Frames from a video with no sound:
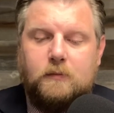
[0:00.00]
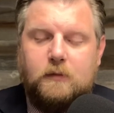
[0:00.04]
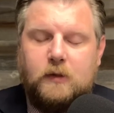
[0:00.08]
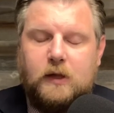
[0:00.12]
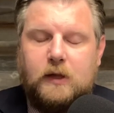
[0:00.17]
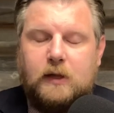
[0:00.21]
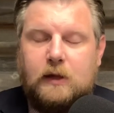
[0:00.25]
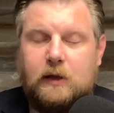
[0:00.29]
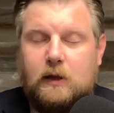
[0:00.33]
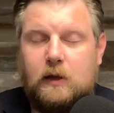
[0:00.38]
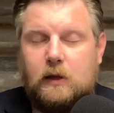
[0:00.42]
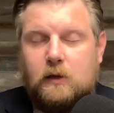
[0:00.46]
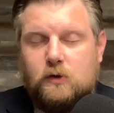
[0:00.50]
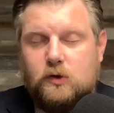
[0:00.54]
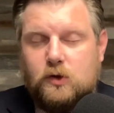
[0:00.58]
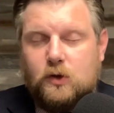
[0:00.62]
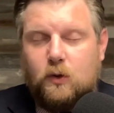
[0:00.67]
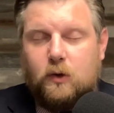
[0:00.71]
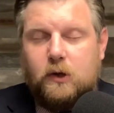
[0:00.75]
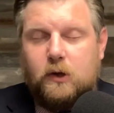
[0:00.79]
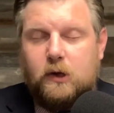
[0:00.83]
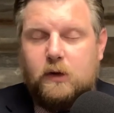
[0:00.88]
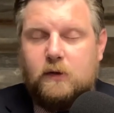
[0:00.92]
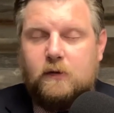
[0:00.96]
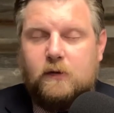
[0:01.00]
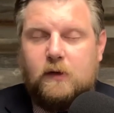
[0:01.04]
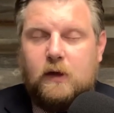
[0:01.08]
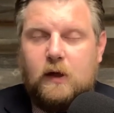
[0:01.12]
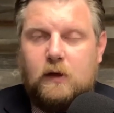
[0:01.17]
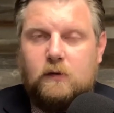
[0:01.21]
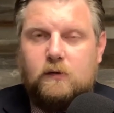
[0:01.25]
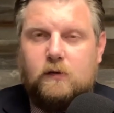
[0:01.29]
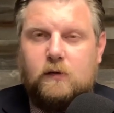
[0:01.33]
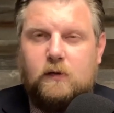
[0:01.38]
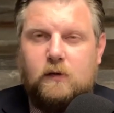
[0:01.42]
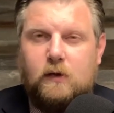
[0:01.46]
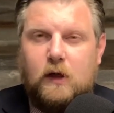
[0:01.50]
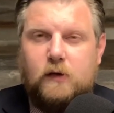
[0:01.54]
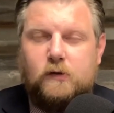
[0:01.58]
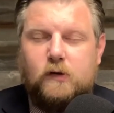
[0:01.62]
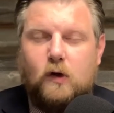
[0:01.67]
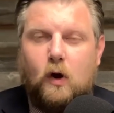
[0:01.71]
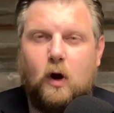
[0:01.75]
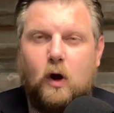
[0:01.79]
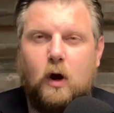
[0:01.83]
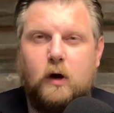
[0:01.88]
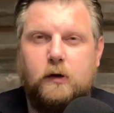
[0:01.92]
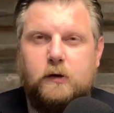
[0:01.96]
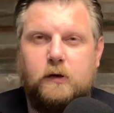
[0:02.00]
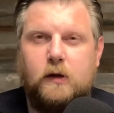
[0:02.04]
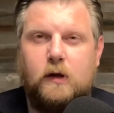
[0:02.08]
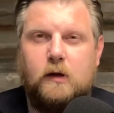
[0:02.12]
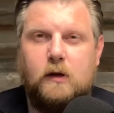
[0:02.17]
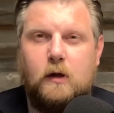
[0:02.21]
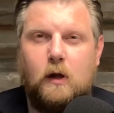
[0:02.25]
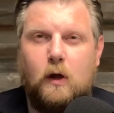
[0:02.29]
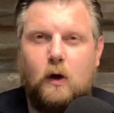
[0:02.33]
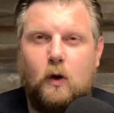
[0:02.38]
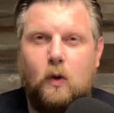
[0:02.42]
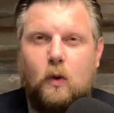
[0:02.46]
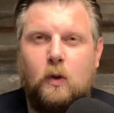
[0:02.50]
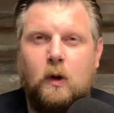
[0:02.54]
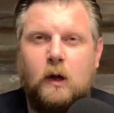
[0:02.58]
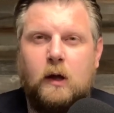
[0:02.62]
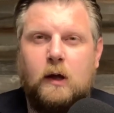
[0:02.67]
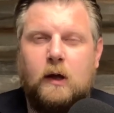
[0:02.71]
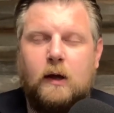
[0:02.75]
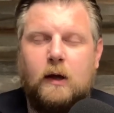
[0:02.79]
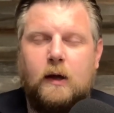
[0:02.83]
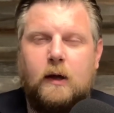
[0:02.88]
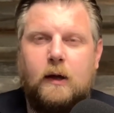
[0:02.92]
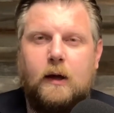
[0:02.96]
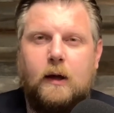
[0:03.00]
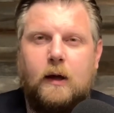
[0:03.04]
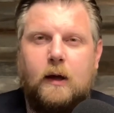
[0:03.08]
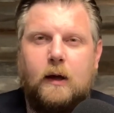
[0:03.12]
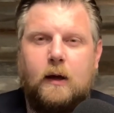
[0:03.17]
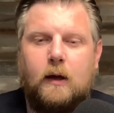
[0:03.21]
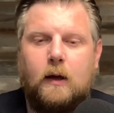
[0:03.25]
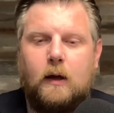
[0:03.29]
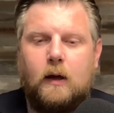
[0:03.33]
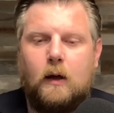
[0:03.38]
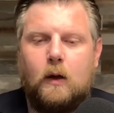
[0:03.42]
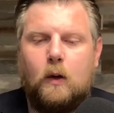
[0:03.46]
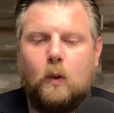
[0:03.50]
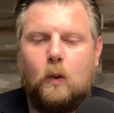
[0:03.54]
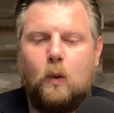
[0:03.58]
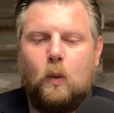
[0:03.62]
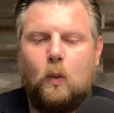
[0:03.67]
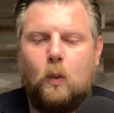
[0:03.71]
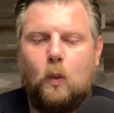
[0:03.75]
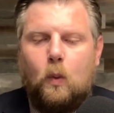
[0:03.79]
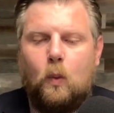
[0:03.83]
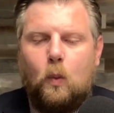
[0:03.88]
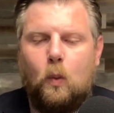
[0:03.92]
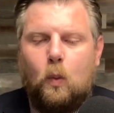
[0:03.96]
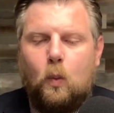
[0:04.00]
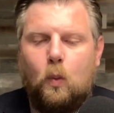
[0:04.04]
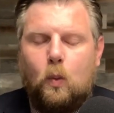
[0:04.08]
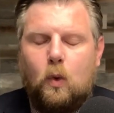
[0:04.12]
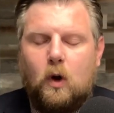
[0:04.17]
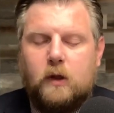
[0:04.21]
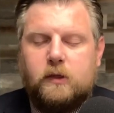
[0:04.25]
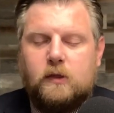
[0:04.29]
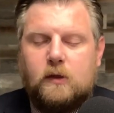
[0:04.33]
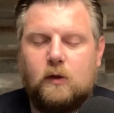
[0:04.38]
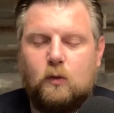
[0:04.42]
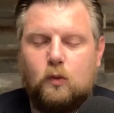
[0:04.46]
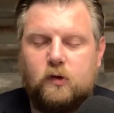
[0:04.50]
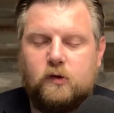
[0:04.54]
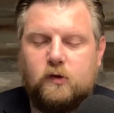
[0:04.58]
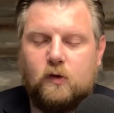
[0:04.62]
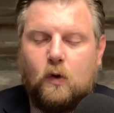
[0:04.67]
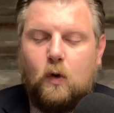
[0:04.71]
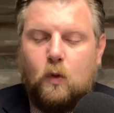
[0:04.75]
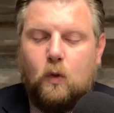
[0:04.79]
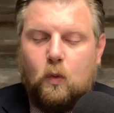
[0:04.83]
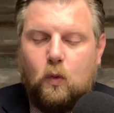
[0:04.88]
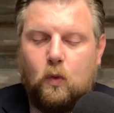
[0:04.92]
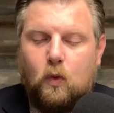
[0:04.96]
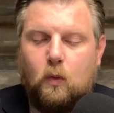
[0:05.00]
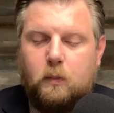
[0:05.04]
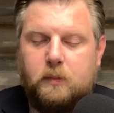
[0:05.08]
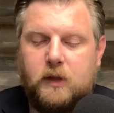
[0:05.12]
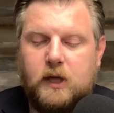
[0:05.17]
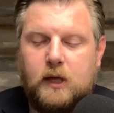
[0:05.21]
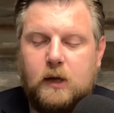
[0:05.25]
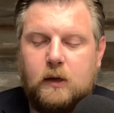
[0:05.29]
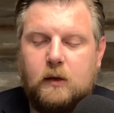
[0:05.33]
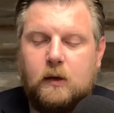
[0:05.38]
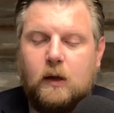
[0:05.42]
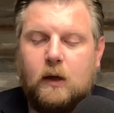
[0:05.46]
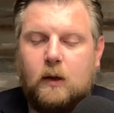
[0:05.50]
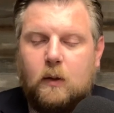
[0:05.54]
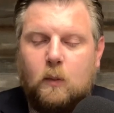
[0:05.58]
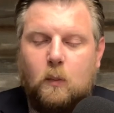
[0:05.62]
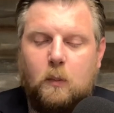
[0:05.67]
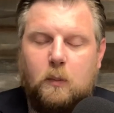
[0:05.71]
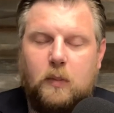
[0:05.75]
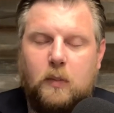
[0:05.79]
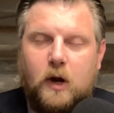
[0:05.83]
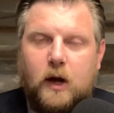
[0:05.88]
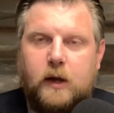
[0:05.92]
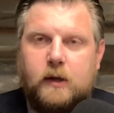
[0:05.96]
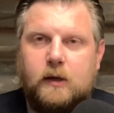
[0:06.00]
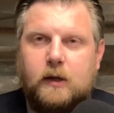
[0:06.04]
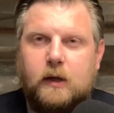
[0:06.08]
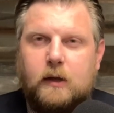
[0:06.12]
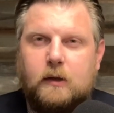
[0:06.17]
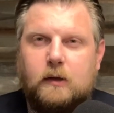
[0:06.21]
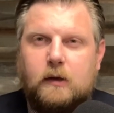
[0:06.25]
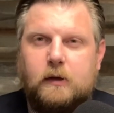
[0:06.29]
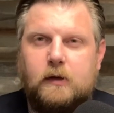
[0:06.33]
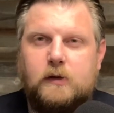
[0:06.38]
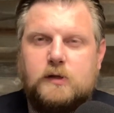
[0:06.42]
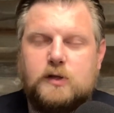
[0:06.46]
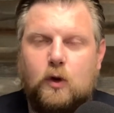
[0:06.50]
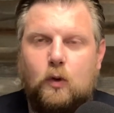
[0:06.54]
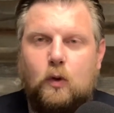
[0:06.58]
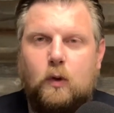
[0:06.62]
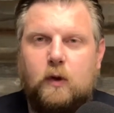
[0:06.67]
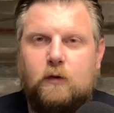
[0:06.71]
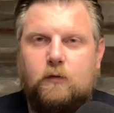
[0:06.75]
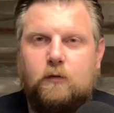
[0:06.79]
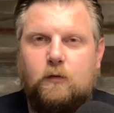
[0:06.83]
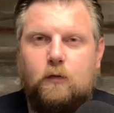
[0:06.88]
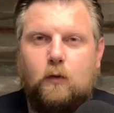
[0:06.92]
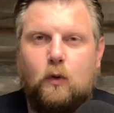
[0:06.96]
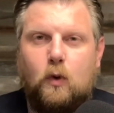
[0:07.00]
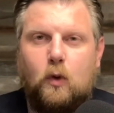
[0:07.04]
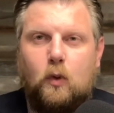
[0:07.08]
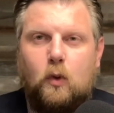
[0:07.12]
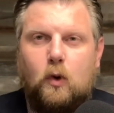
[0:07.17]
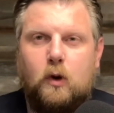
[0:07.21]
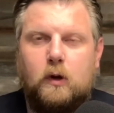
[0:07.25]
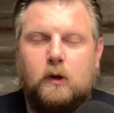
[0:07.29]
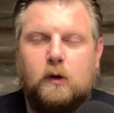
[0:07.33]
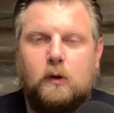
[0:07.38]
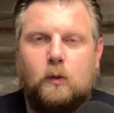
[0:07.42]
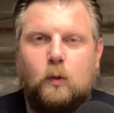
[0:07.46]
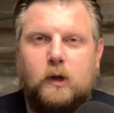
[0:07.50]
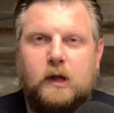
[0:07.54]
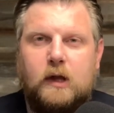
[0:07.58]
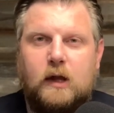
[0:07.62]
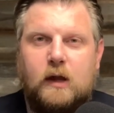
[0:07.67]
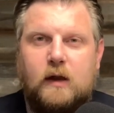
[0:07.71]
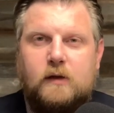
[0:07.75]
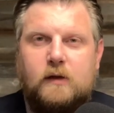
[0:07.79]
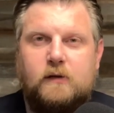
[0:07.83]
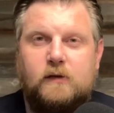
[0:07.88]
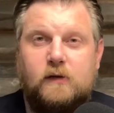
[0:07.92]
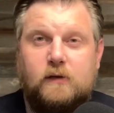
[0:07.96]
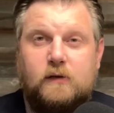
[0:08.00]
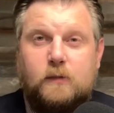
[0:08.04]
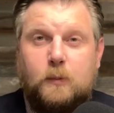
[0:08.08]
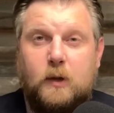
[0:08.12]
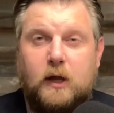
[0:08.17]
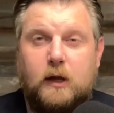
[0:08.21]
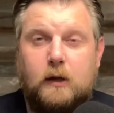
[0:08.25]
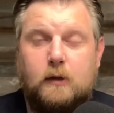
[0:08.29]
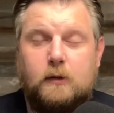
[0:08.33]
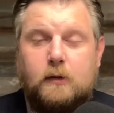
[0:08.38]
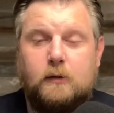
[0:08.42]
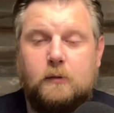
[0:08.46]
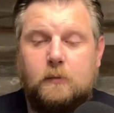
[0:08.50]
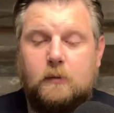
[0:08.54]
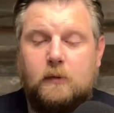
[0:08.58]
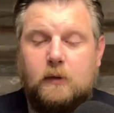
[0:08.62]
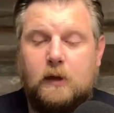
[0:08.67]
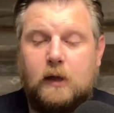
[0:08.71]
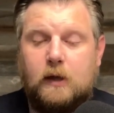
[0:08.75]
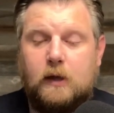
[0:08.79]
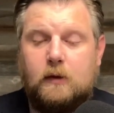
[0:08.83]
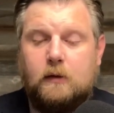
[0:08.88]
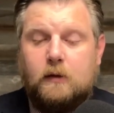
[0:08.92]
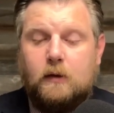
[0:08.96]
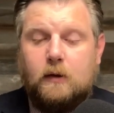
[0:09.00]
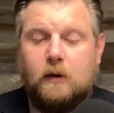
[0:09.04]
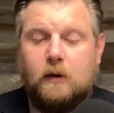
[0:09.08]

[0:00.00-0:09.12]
In short, it's hard to know what the result will be, but at least going forward, we can anticipate that